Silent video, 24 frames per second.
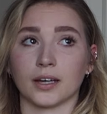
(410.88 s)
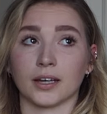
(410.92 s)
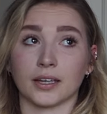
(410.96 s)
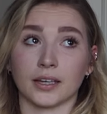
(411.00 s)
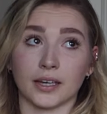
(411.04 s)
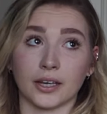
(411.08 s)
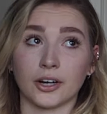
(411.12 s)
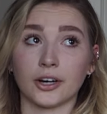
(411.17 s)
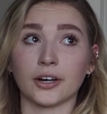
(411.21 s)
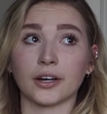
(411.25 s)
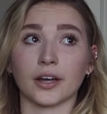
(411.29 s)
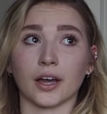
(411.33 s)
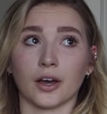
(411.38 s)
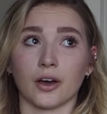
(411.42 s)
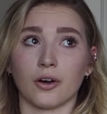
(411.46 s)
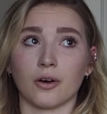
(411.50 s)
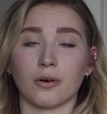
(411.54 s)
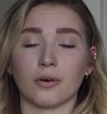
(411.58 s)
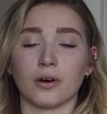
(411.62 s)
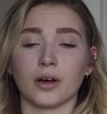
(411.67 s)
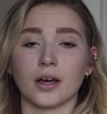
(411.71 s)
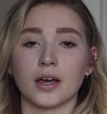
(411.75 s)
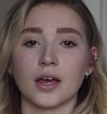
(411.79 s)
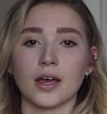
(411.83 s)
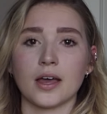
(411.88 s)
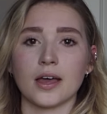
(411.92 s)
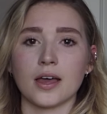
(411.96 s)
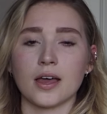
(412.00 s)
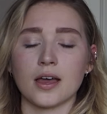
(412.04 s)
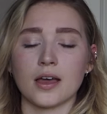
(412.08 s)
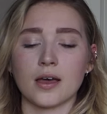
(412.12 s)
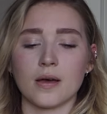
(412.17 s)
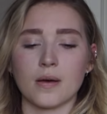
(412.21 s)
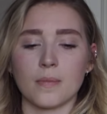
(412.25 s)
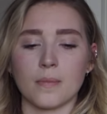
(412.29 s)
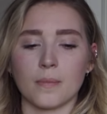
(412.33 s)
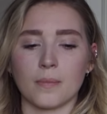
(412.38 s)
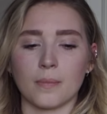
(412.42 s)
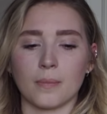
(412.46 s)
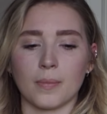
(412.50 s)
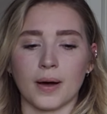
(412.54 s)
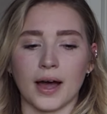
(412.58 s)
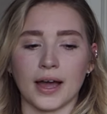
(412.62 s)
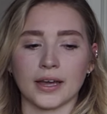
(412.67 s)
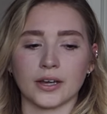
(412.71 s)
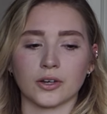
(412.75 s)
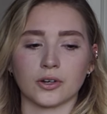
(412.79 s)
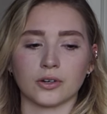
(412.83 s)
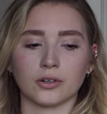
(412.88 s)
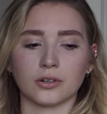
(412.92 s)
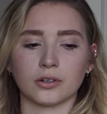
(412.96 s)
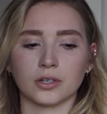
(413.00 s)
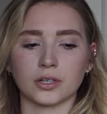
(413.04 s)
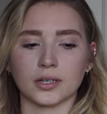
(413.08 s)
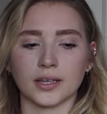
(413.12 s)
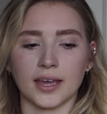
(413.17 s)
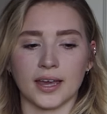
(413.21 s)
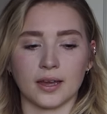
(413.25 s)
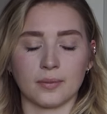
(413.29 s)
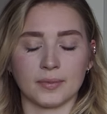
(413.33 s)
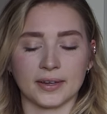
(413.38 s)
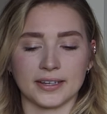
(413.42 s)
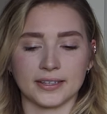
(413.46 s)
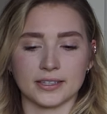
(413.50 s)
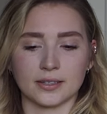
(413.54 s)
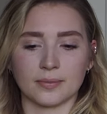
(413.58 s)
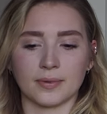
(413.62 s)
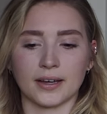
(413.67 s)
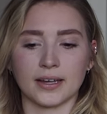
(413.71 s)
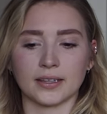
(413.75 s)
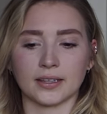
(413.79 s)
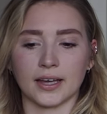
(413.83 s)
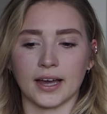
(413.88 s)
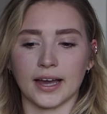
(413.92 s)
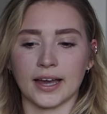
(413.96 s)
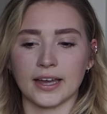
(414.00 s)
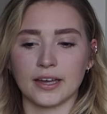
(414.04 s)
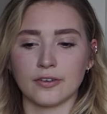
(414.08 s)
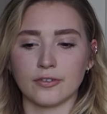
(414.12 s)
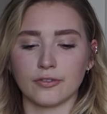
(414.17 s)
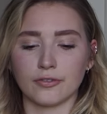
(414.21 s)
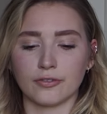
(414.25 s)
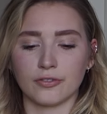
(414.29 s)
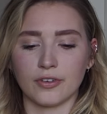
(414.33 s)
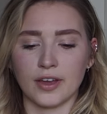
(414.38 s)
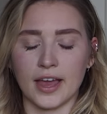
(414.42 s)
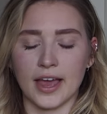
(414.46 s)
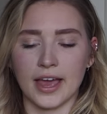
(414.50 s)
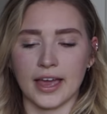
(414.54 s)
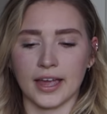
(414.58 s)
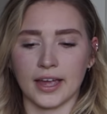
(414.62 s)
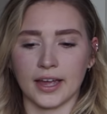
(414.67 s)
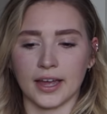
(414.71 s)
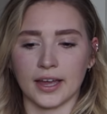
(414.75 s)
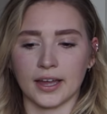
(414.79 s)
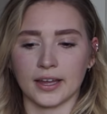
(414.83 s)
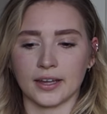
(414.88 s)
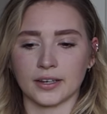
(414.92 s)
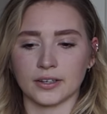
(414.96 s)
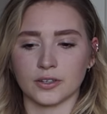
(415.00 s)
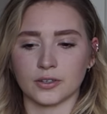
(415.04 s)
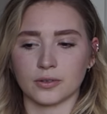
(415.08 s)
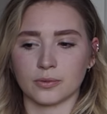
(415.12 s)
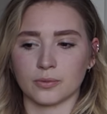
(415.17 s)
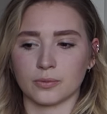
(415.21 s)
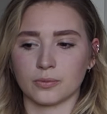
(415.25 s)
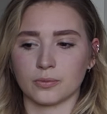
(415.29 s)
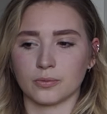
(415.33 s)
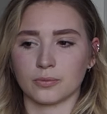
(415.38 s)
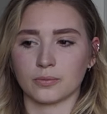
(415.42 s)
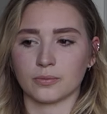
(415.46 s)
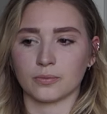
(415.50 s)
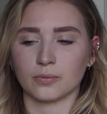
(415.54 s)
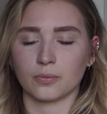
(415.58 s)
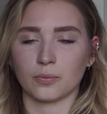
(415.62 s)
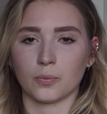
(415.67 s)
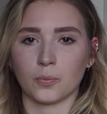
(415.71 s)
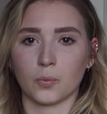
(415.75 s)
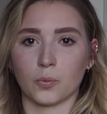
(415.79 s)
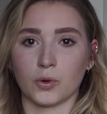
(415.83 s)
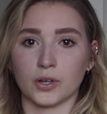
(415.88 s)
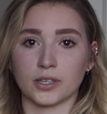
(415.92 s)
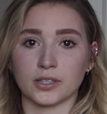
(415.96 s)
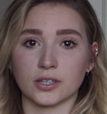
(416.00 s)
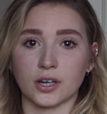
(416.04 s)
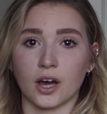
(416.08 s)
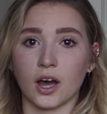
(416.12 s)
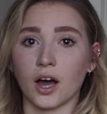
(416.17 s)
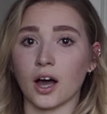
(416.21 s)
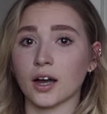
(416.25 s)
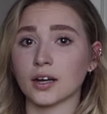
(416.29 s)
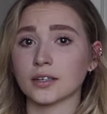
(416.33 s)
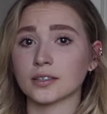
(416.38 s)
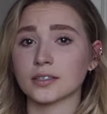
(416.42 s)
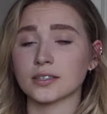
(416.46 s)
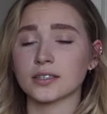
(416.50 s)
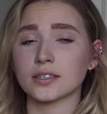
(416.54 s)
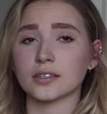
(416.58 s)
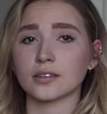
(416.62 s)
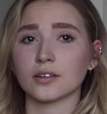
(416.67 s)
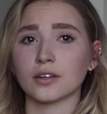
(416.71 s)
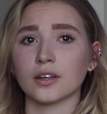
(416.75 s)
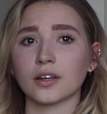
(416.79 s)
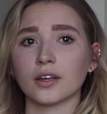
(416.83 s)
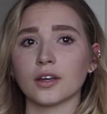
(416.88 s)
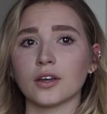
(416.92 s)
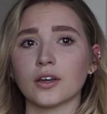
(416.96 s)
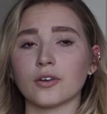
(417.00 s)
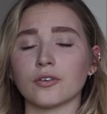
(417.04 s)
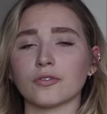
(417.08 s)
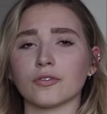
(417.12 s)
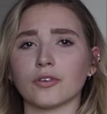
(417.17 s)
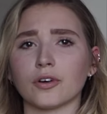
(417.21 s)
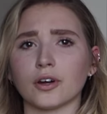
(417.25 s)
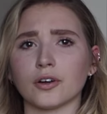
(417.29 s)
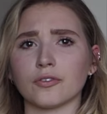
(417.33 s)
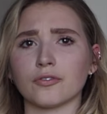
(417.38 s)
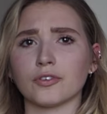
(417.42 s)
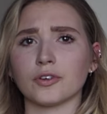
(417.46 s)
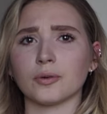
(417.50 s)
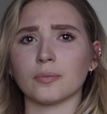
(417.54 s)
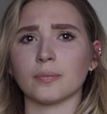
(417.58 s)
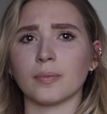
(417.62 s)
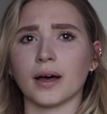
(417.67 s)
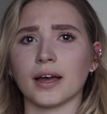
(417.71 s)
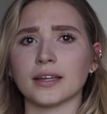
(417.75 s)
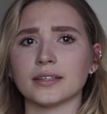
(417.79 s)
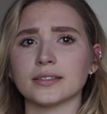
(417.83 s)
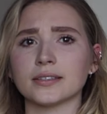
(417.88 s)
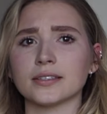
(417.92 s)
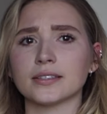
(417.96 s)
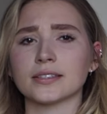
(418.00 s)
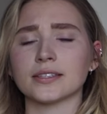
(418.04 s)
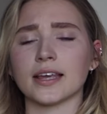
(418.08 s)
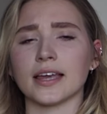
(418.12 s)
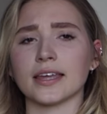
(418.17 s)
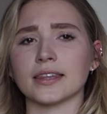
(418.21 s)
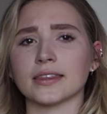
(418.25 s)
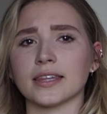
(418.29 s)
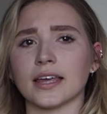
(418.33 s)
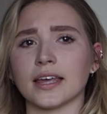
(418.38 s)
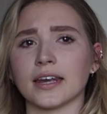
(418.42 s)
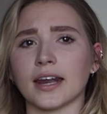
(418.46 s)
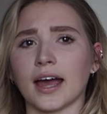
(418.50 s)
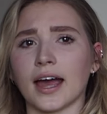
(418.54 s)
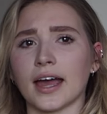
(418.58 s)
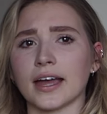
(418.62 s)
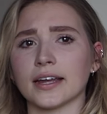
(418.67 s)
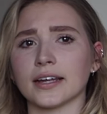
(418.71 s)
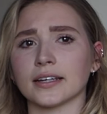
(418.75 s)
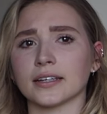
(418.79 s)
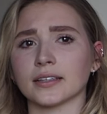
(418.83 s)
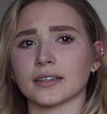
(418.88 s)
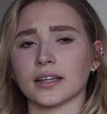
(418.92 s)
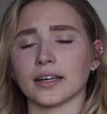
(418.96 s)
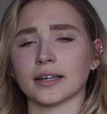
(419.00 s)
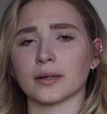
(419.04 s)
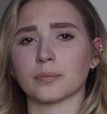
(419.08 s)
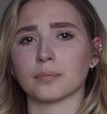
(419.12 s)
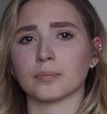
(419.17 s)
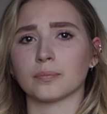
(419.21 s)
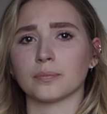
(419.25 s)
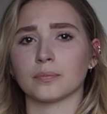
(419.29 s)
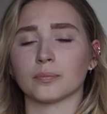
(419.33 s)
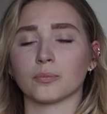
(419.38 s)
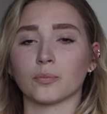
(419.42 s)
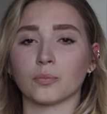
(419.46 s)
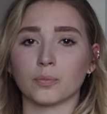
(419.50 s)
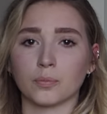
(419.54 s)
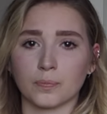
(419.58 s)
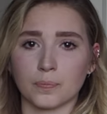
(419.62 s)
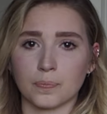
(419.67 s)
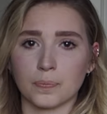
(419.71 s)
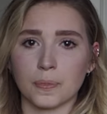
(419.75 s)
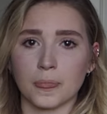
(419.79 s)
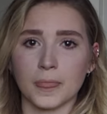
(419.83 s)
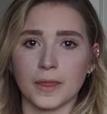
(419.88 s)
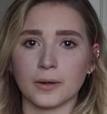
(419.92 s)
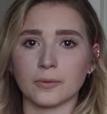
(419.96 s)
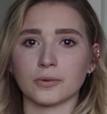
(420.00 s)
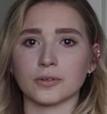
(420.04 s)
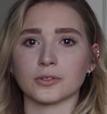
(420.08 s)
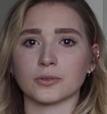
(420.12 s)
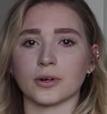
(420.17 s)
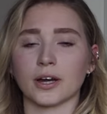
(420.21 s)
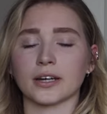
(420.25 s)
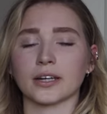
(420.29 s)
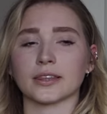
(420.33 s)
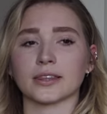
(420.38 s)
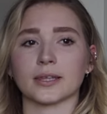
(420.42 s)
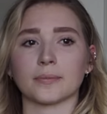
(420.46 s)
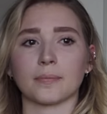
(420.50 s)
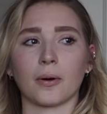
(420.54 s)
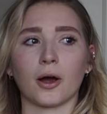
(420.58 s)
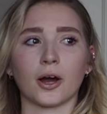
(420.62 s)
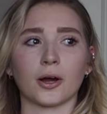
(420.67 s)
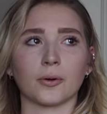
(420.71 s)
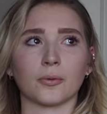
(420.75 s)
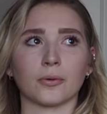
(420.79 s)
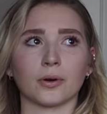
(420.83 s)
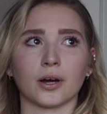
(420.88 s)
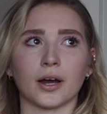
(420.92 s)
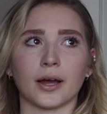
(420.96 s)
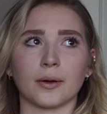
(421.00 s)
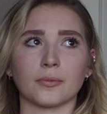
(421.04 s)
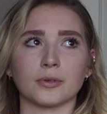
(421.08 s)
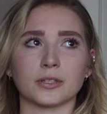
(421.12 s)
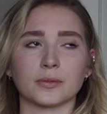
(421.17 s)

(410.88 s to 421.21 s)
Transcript: year ago, Michael came into my life and we talked for a few months, and then I like, it was right at the part where I